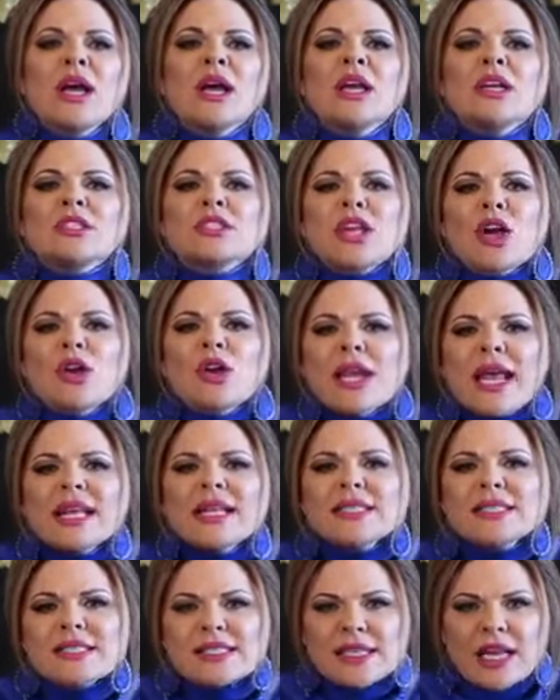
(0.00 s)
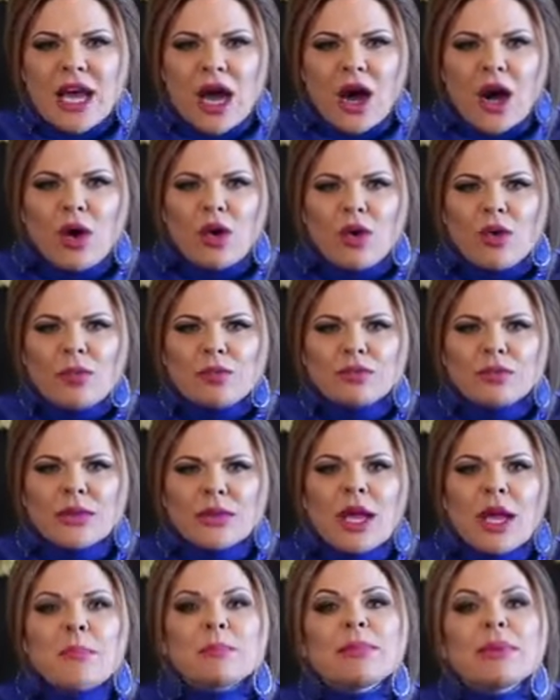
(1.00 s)
So let's now
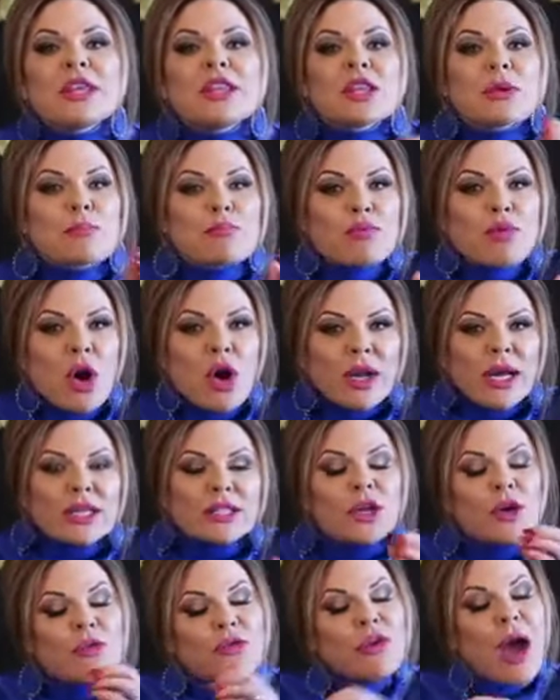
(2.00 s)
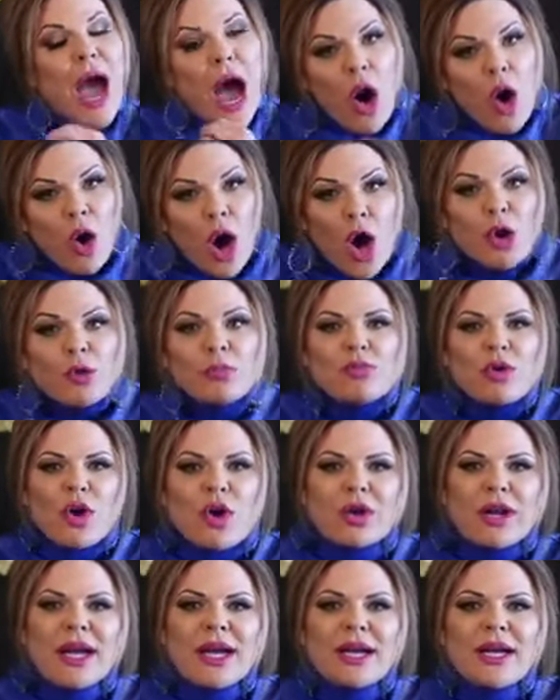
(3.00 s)
be the product of our own
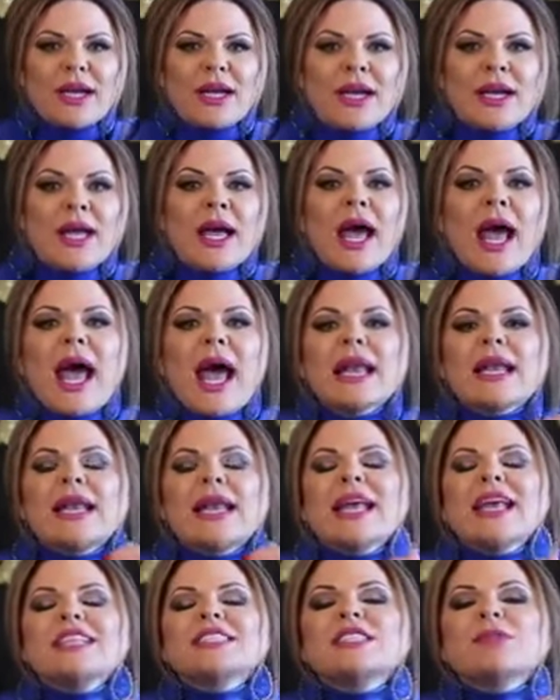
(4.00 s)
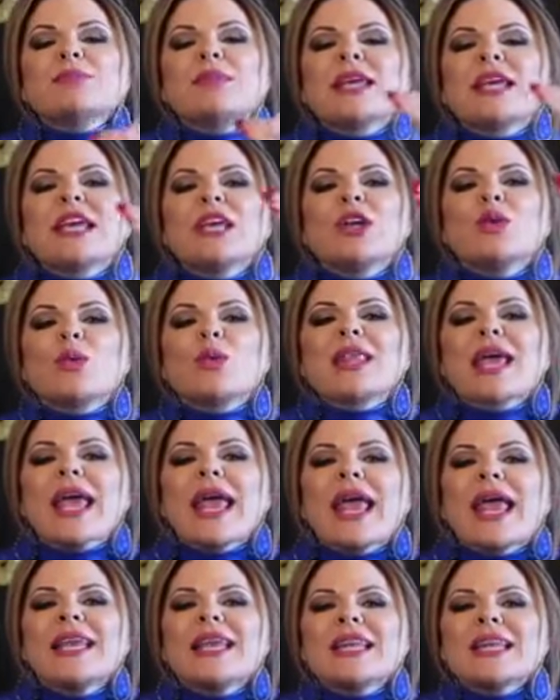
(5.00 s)
product, and let's begin with the
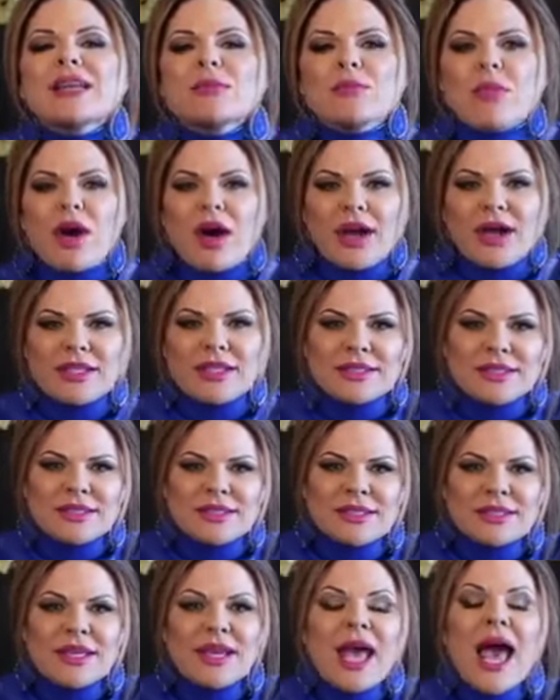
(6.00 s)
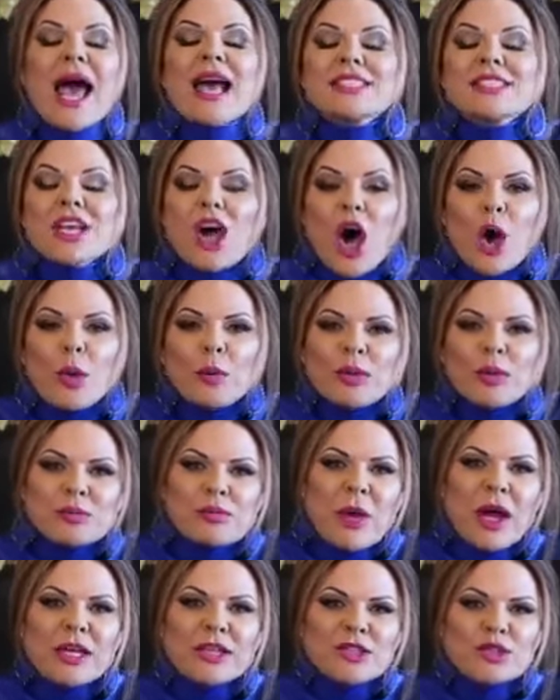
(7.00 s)
end in mind as I opened
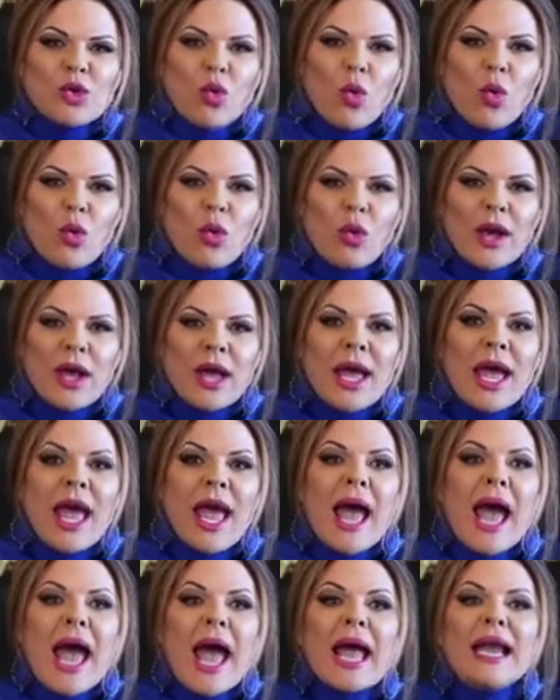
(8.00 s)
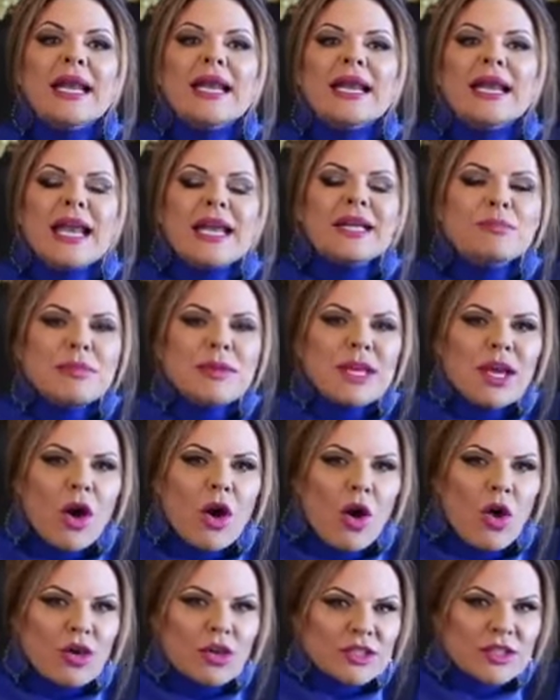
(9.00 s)
my talk, and let me
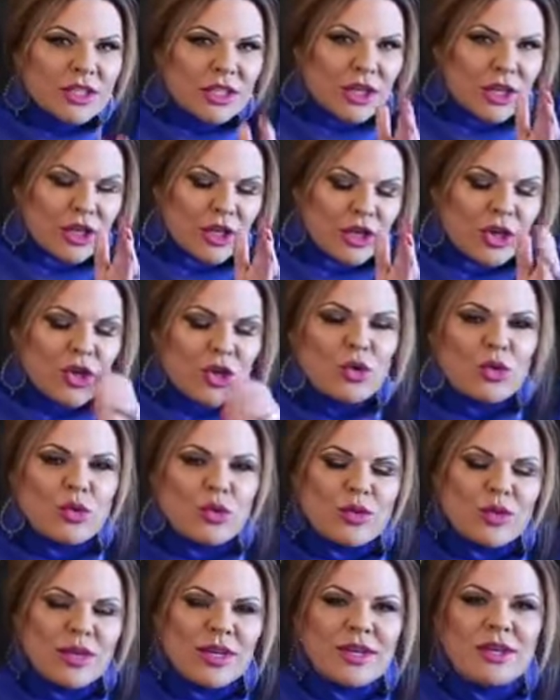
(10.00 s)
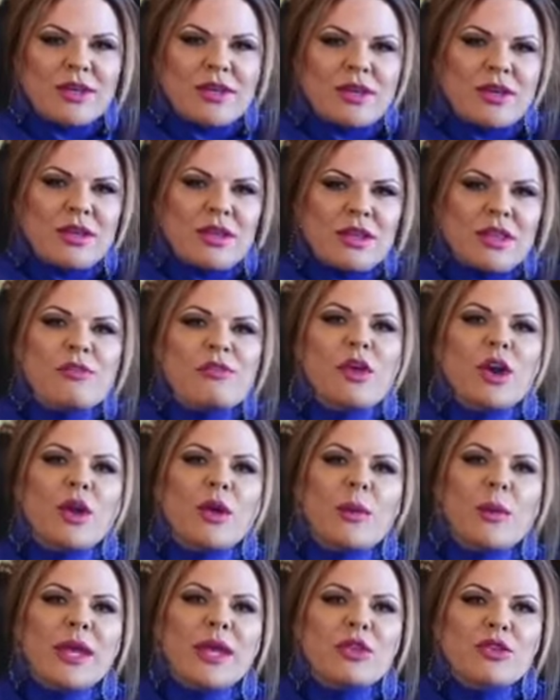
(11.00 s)
ask you the
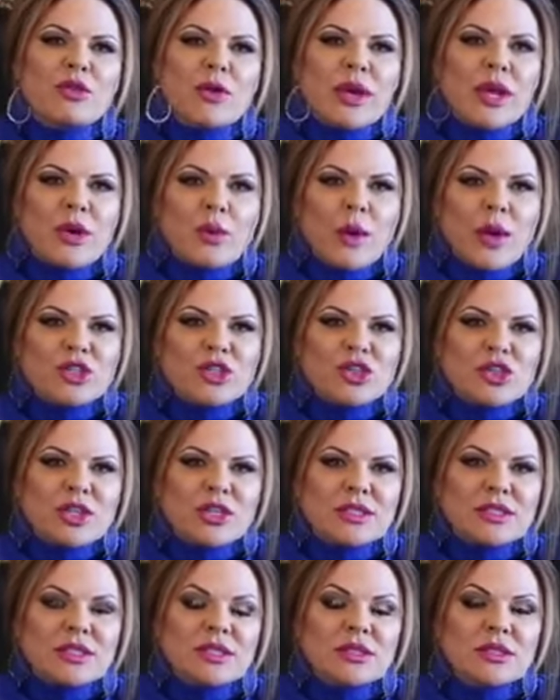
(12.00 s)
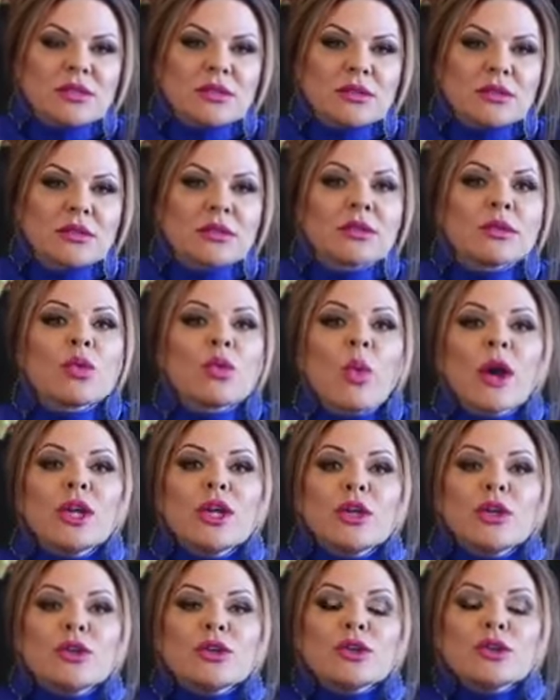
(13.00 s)
following 3 questions. What do
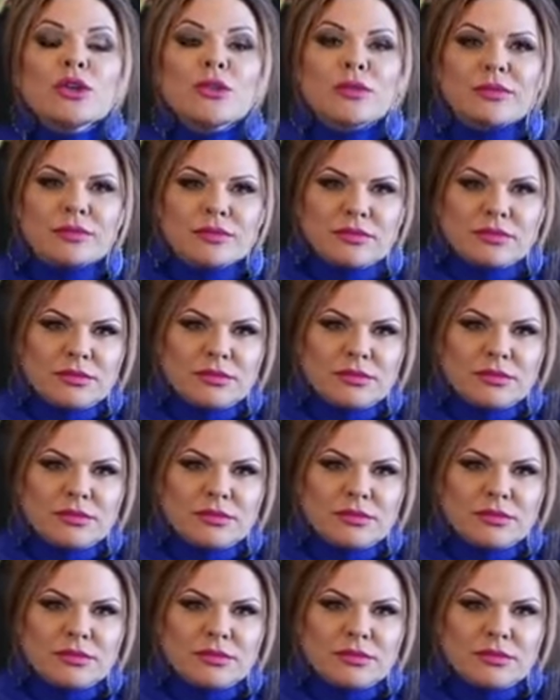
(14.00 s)
you do?